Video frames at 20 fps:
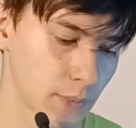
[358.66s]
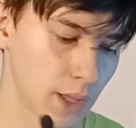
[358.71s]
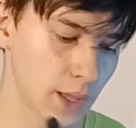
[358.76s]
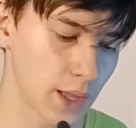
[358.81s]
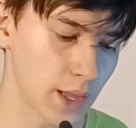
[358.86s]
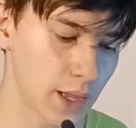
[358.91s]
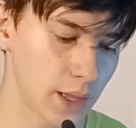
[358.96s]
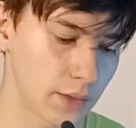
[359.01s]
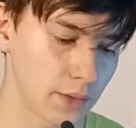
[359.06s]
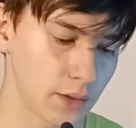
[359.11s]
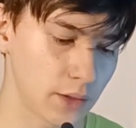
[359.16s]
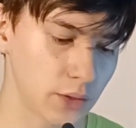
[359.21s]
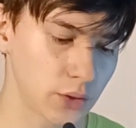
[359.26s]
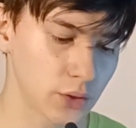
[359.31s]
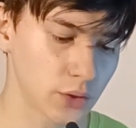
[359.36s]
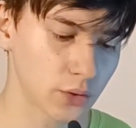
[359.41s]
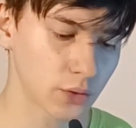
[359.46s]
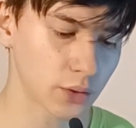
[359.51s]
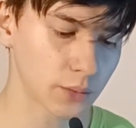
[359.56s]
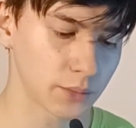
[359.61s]
in this
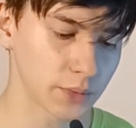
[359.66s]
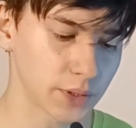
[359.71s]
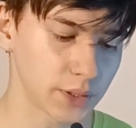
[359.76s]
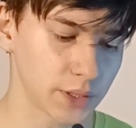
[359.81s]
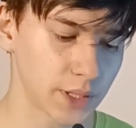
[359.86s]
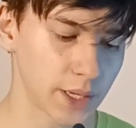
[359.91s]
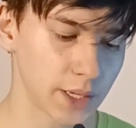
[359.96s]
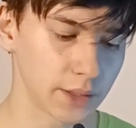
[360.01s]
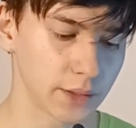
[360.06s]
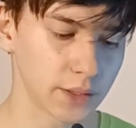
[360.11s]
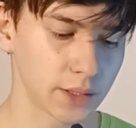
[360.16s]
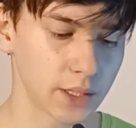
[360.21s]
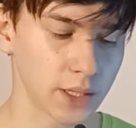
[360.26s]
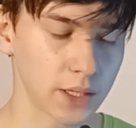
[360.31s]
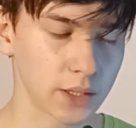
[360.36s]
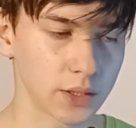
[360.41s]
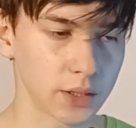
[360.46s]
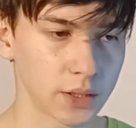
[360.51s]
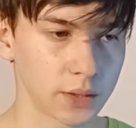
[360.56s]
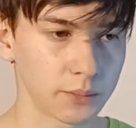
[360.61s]
circumstance,
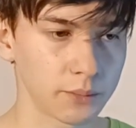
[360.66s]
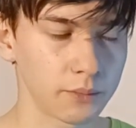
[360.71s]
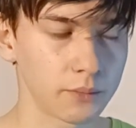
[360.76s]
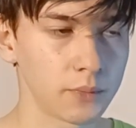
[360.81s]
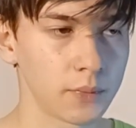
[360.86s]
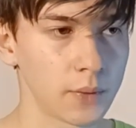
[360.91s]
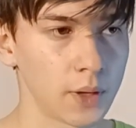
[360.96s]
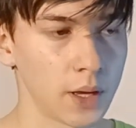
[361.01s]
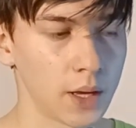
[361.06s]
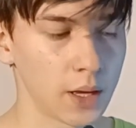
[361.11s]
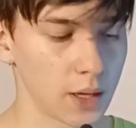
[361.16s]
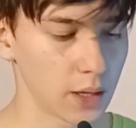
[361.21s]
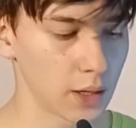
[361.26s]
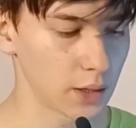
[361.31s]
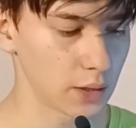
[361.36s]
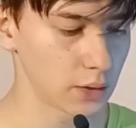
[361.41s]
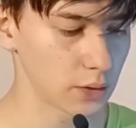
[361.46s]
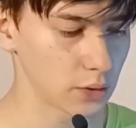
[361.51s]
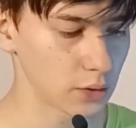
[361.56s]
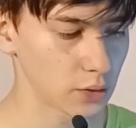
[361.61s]
it's
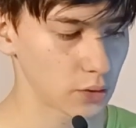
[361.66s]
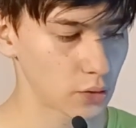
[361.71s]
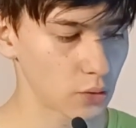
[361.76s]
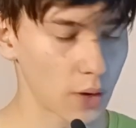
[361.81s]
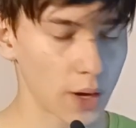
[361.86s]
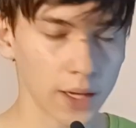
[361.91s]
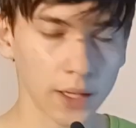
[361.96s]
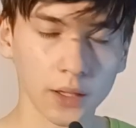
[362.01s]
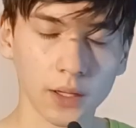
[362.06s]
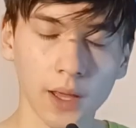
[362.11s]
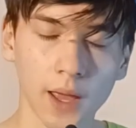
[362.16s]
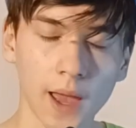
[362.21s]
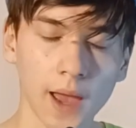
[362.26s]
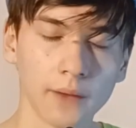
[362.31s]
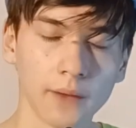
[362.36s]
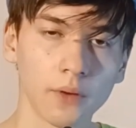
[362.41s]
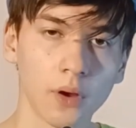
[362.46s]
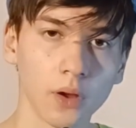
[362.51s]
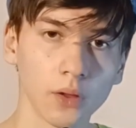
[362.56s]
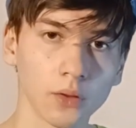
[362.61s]
trying to
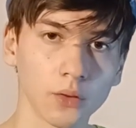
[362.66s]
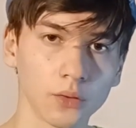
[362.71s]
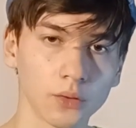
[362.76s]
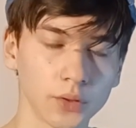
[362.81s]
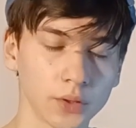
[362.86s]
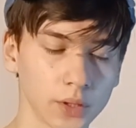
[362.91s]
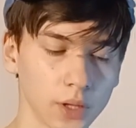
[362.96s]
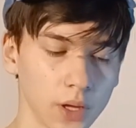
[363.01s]
have others